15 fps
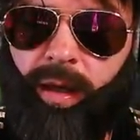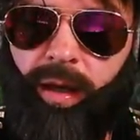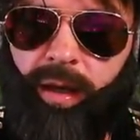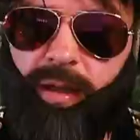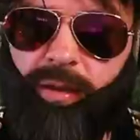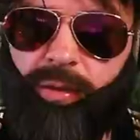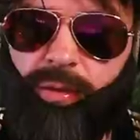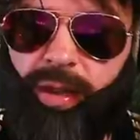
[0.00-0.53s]

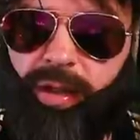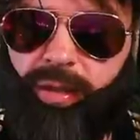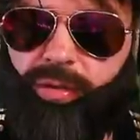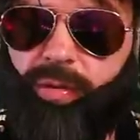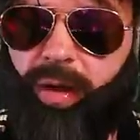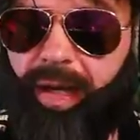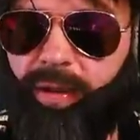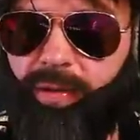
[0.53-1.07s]
You can
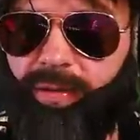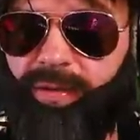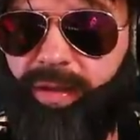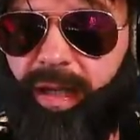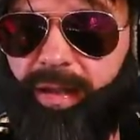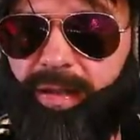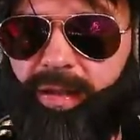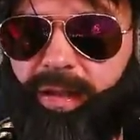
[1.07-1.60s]
try to
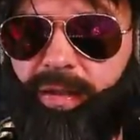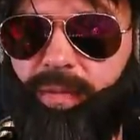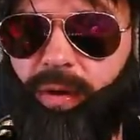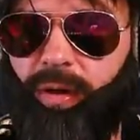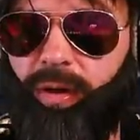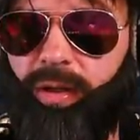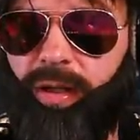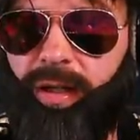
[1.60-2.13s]
send that
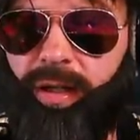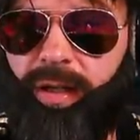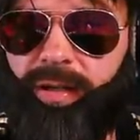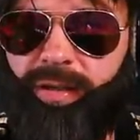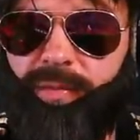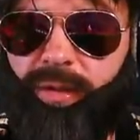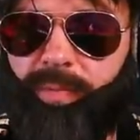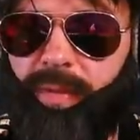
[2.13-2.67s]
one
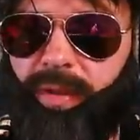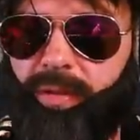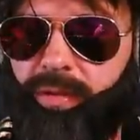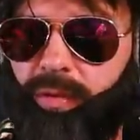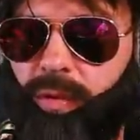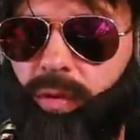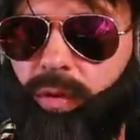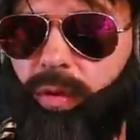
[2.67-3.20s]
as a whisper.
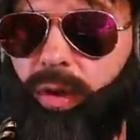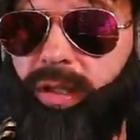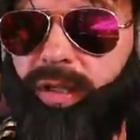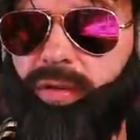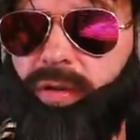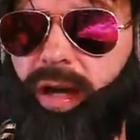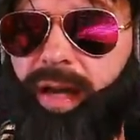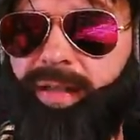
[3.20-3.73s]
Or
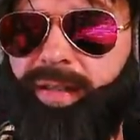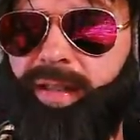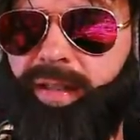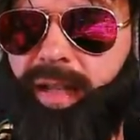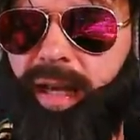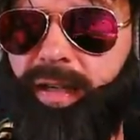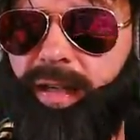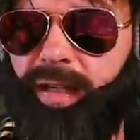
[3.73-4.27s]
did you
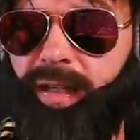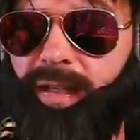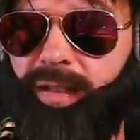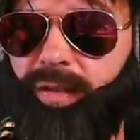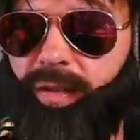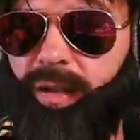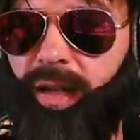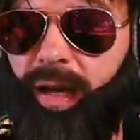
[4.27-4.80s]
accidentally
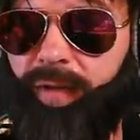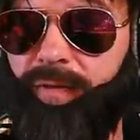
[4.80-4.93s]
have